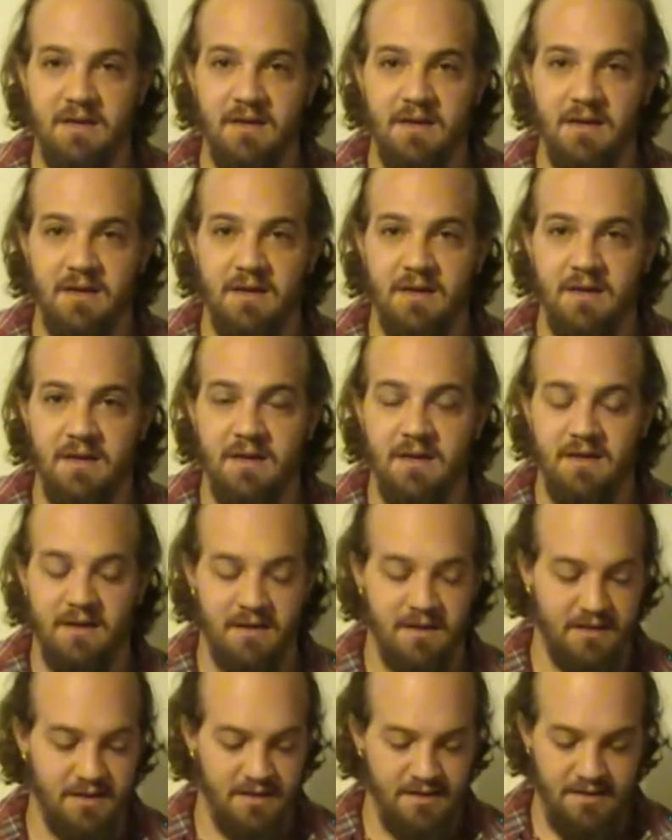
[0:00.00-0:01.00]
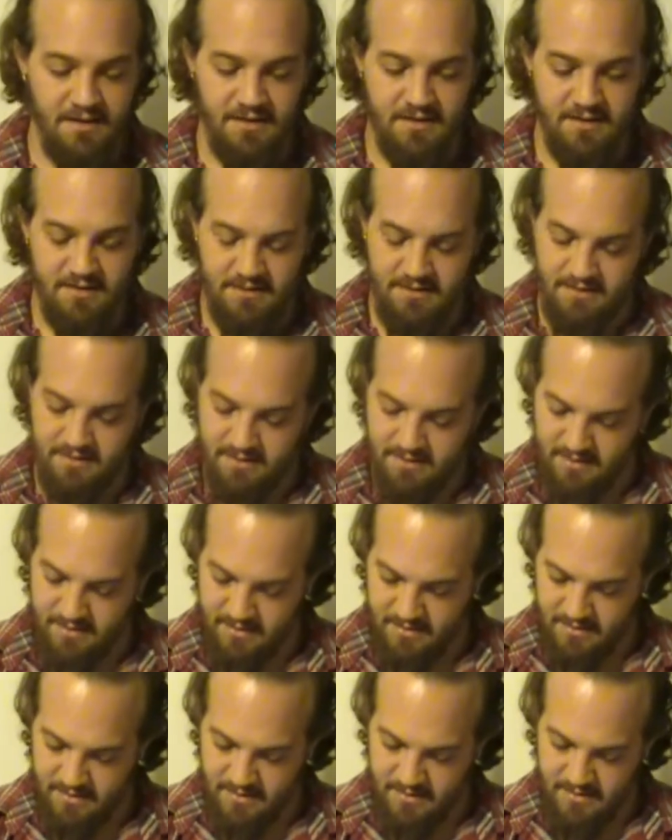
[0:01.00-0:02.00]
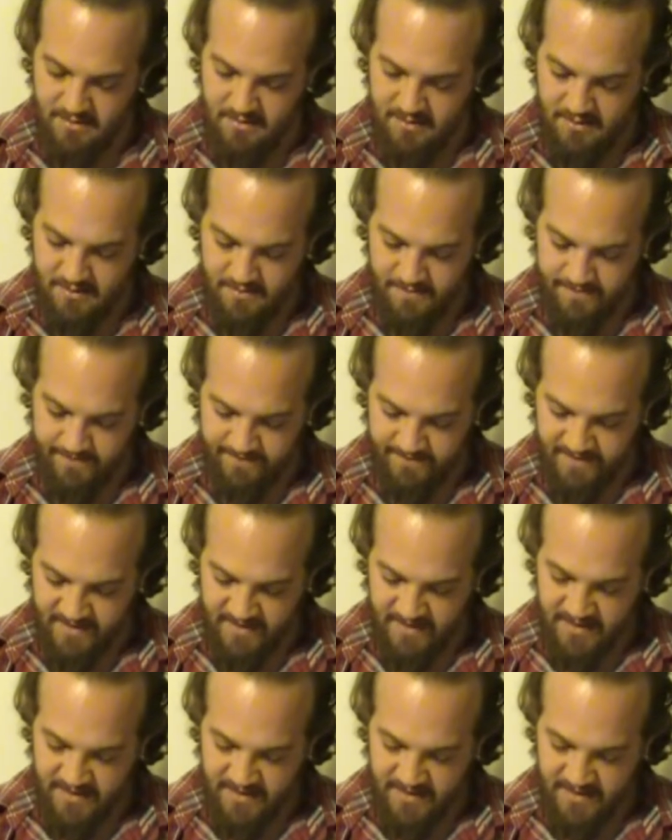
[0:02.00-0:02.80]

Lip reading: Nothing is said.